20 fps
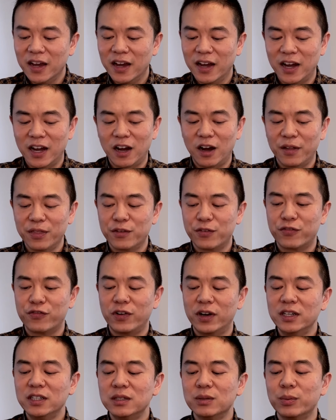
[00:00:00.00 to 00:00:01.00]
On the
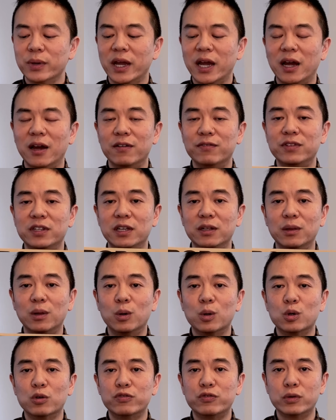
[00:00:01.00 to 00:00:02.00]
front, we have the
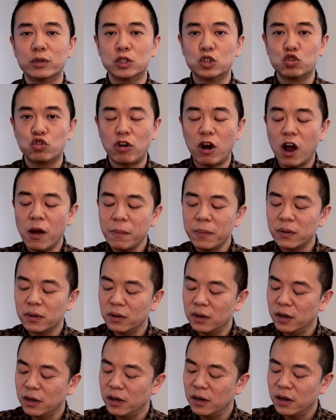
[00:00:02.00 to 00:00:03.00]
logo for
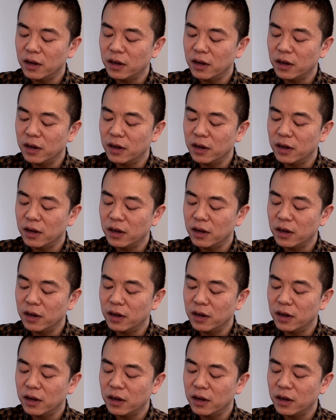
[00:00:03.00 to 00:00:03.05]
Drop